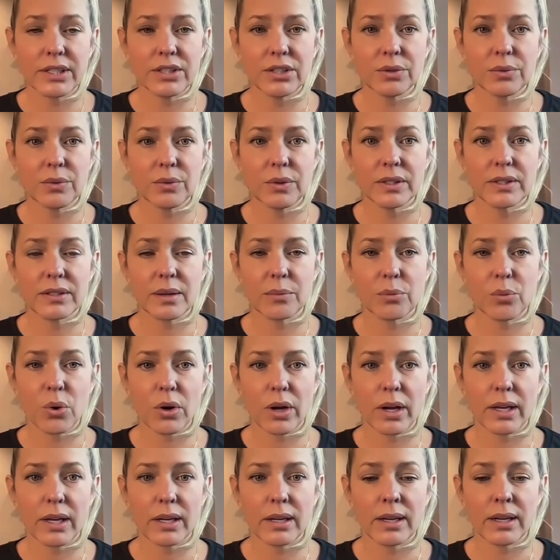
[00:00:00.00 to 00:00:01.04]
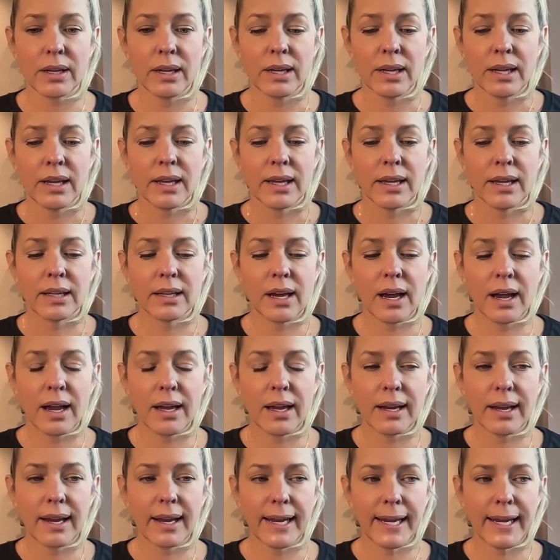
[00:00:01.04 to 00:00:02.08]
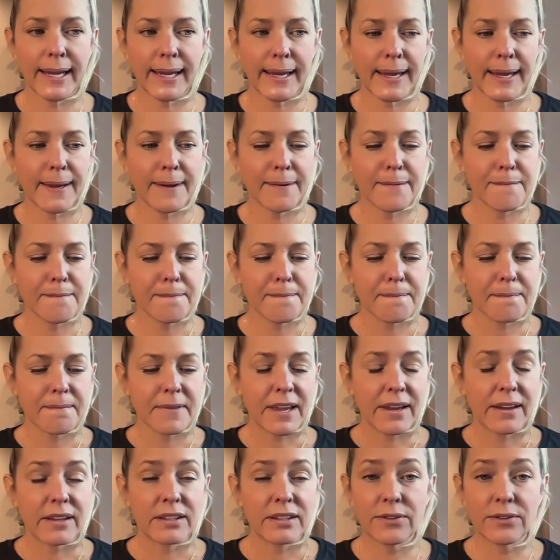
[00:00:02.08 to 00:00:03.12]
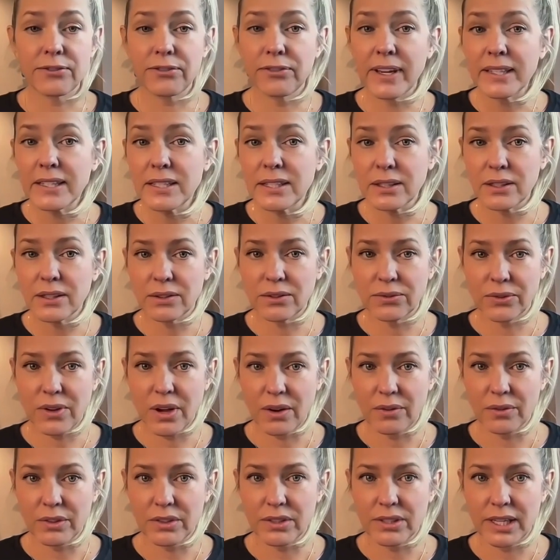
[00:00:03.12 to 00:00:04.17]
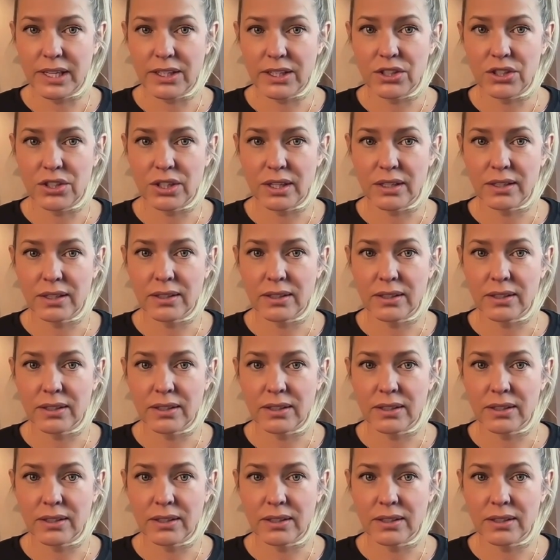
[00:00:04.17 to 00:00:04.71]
with someone, and not a defensive conversation,